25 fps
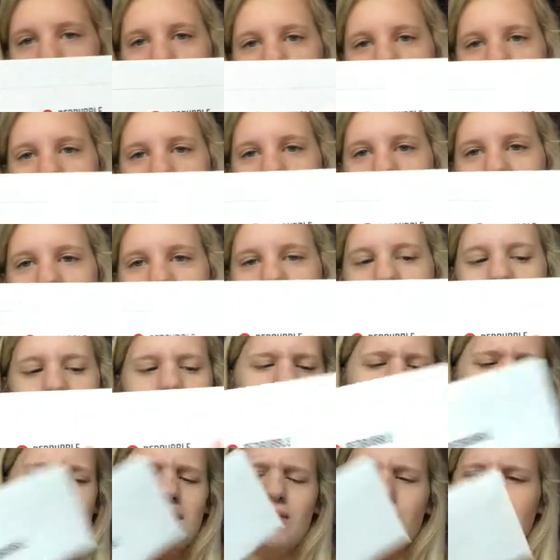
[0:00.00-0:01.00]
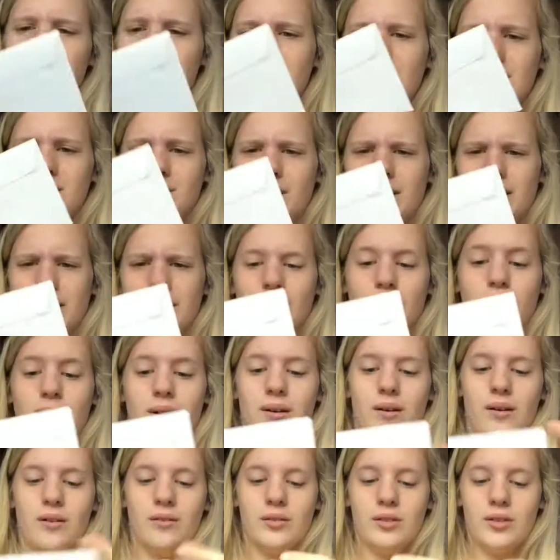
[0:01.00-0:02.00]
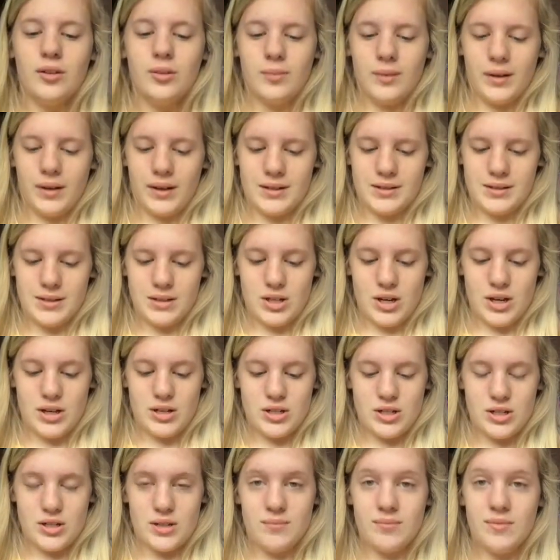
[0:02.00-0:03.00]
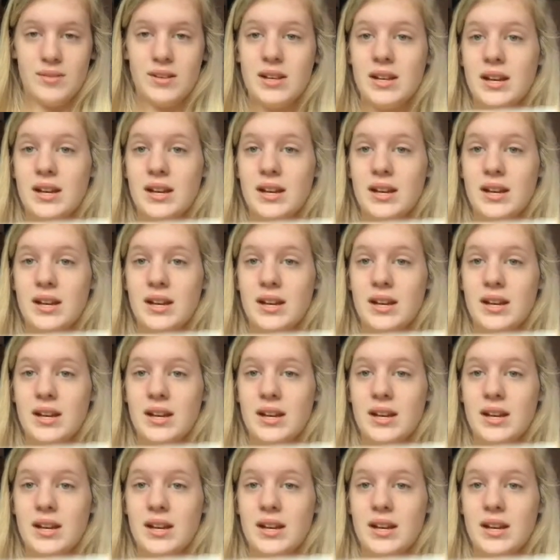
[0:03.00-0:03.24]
which is kind of strange because I was expecting the red envelope, but I guess they changed it.